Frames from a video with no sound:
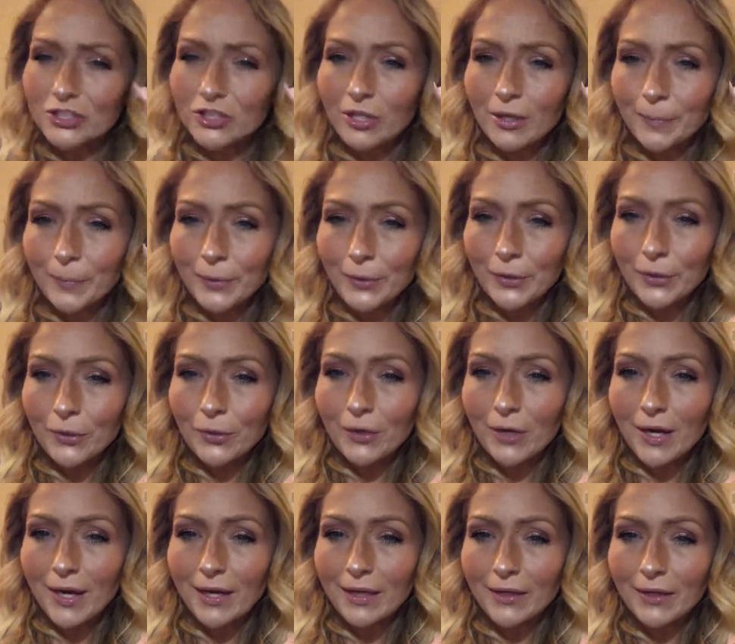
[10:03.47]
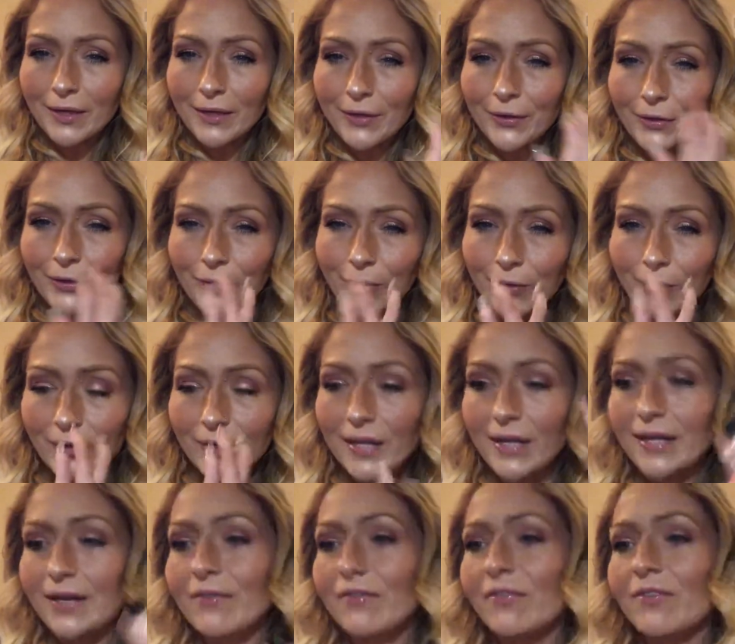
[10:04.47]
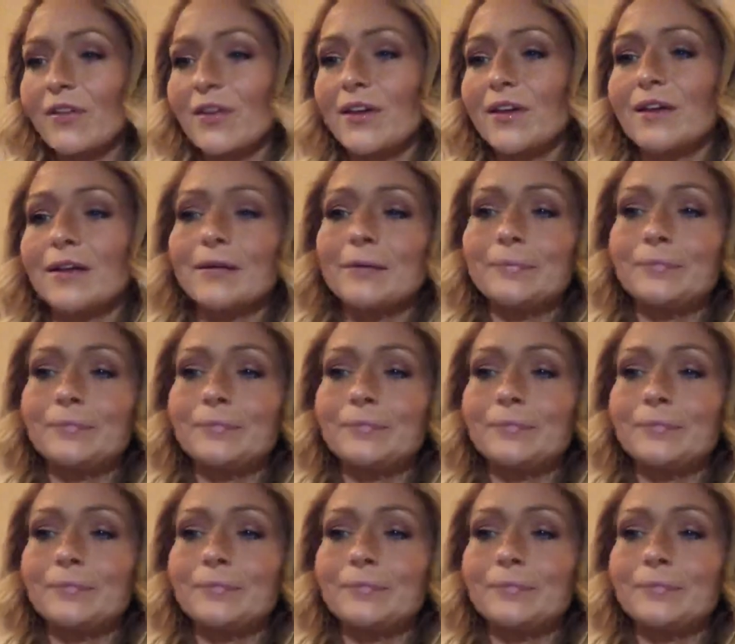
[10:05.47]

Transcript: topper highlighter kind of thing.